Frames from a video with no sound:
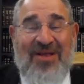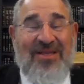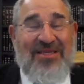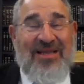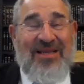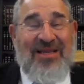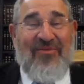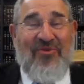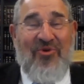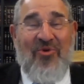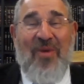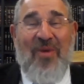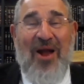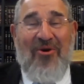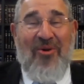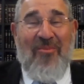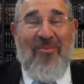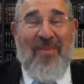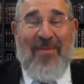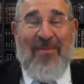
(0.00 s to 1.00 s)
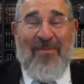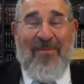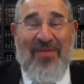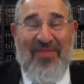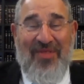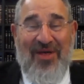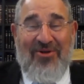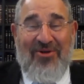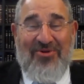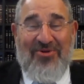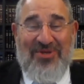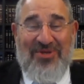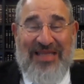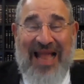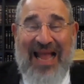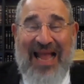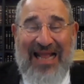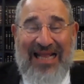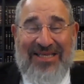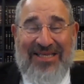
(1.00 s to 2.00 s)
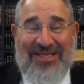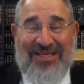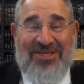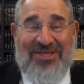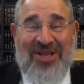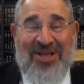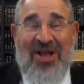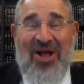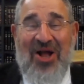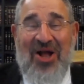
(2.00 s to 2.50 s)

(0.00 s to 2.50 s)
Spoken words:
Some of you might remember those days